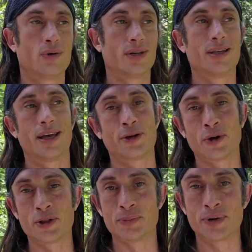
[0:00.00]
well, I
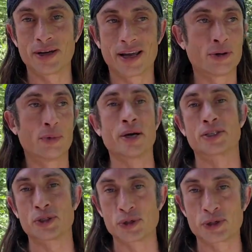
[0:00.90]
know a
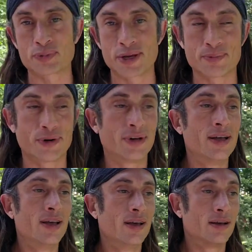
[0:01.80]
bunch of Jewish people.
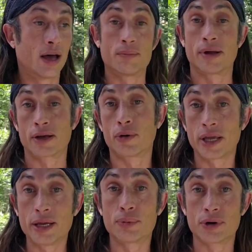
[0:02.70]
I'm gonna go
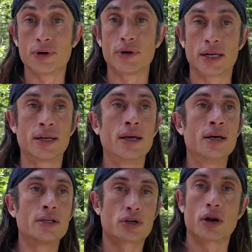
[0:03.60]
Hebrew, and
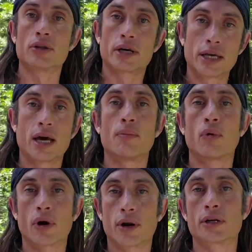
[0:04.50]
started looking up
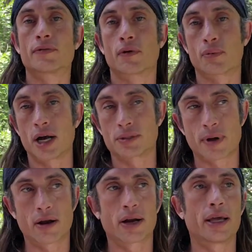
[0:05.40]
words for
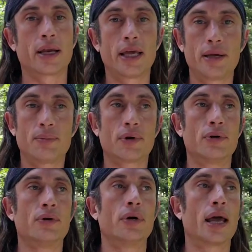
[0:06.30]
prosperity in
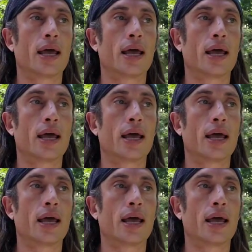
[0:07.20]
Hebrew,